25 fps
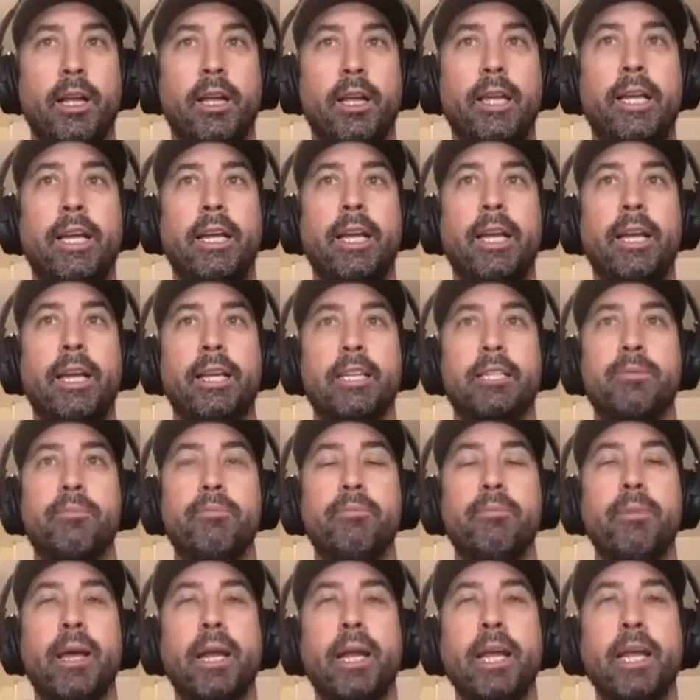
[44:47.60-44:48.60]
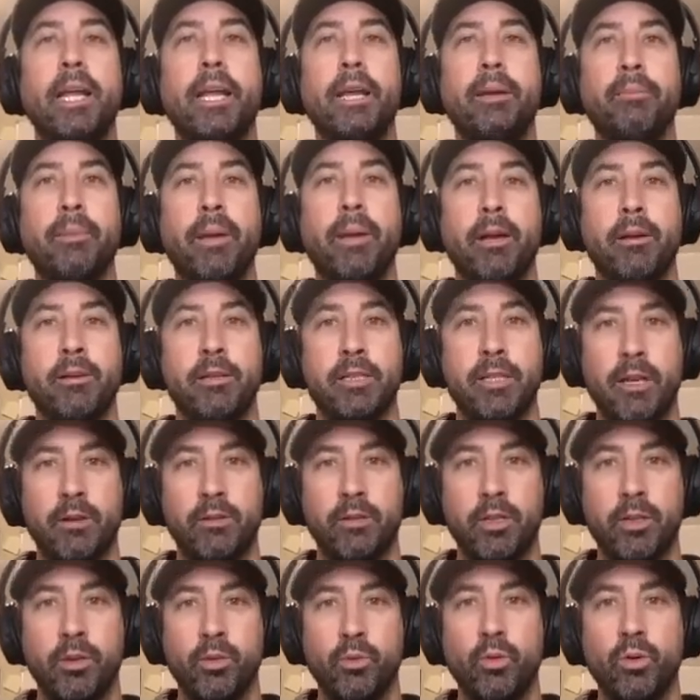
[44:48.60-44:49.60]
get as many emails out
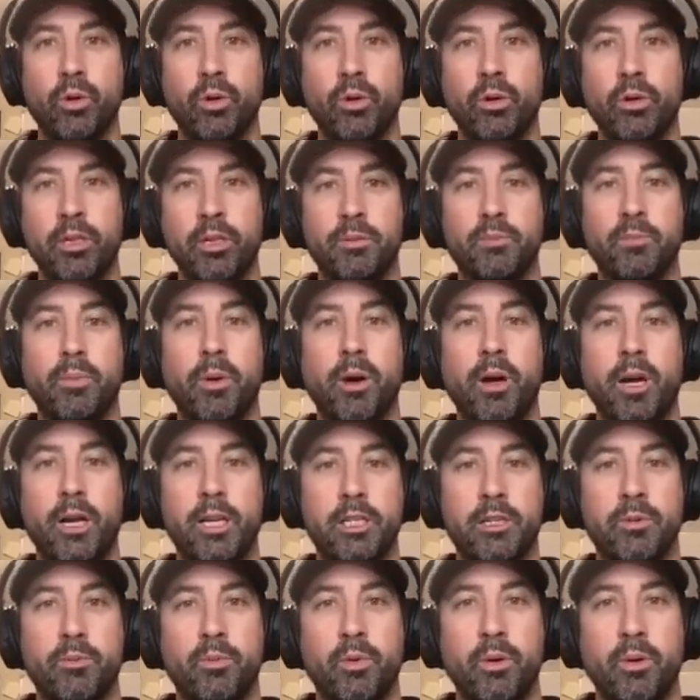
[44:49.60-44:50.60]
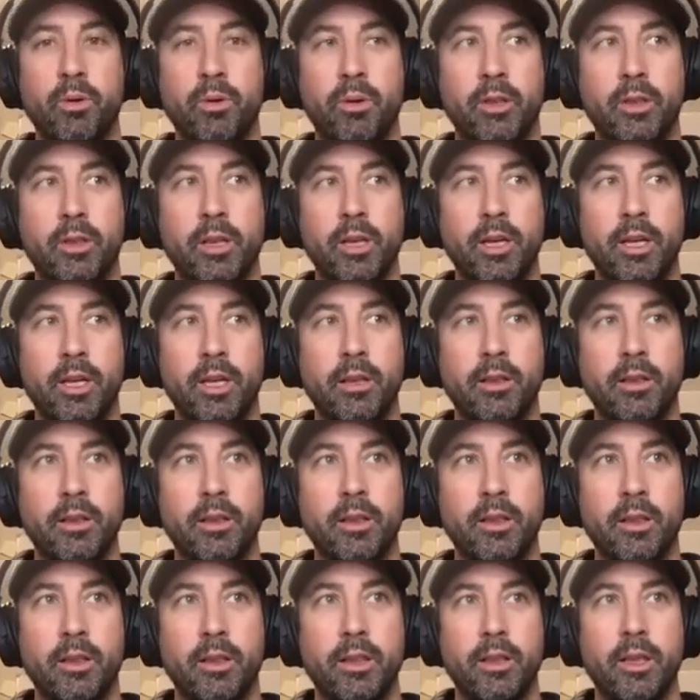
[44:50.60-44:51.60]
to the world as possible. The
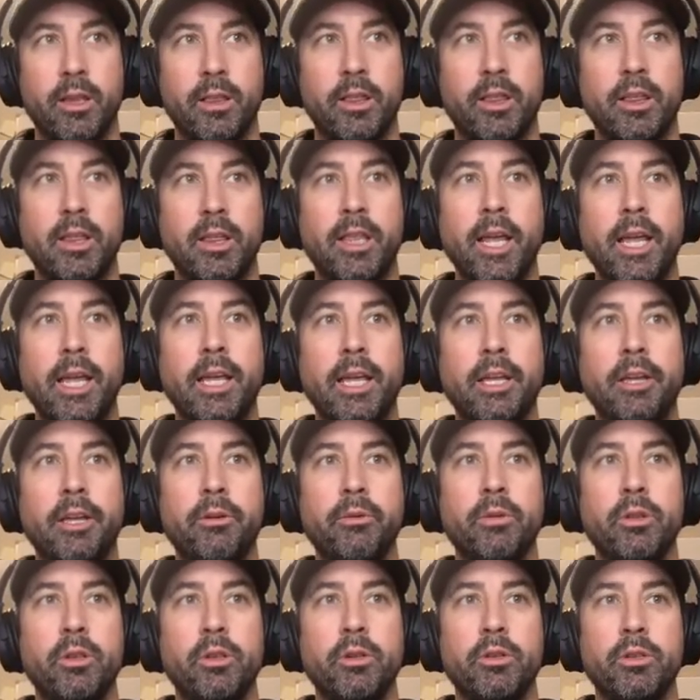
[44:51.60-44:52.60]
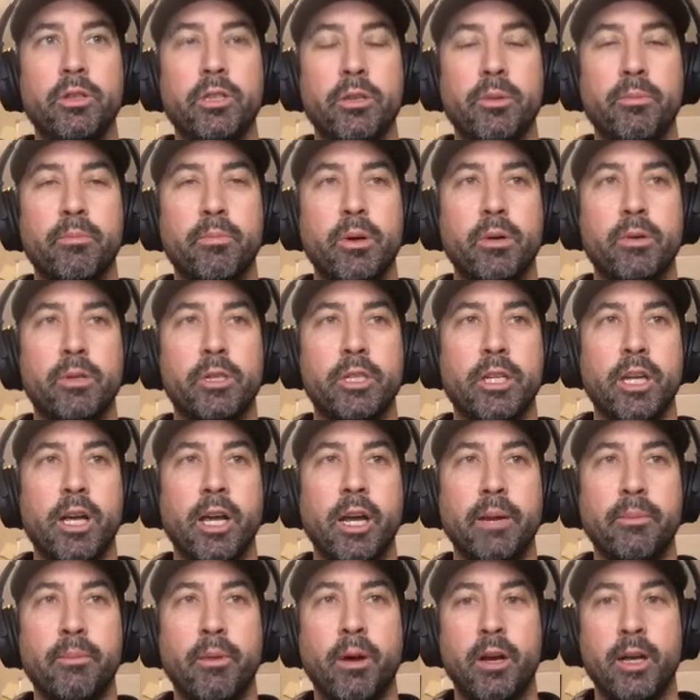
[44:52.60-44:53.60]
thing you lose the most
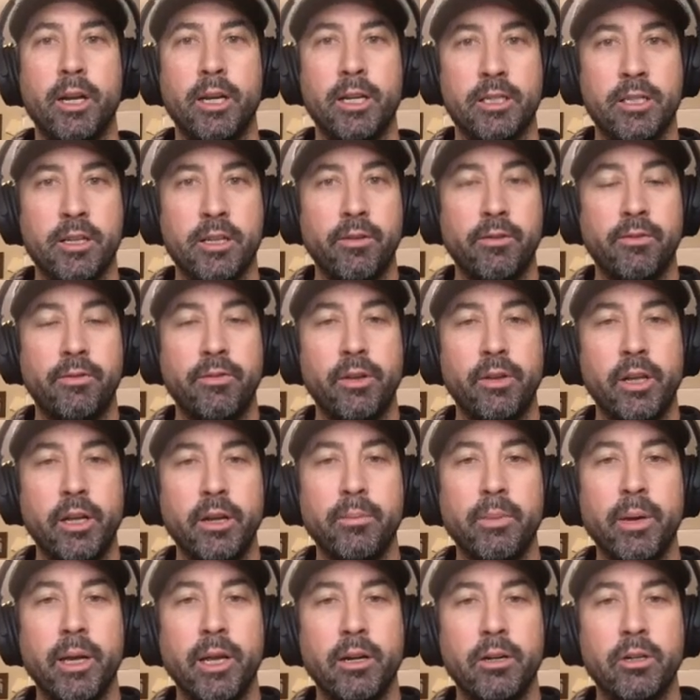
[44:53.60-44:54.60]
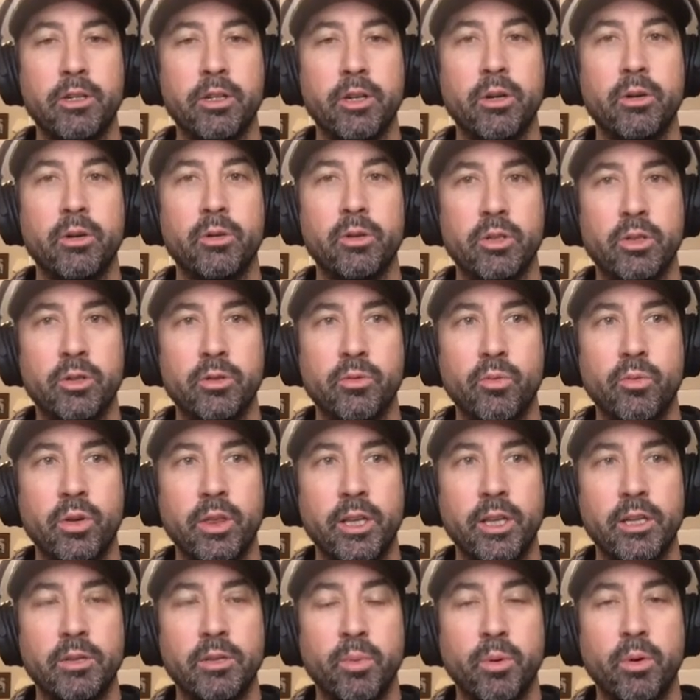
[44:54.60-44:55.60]
time on as an affiliate manager is when
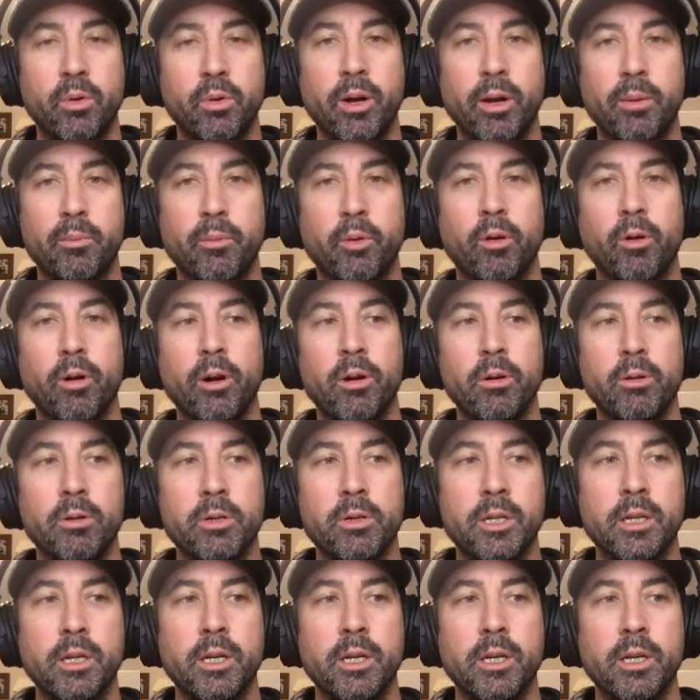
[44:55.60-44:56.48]
this program grows,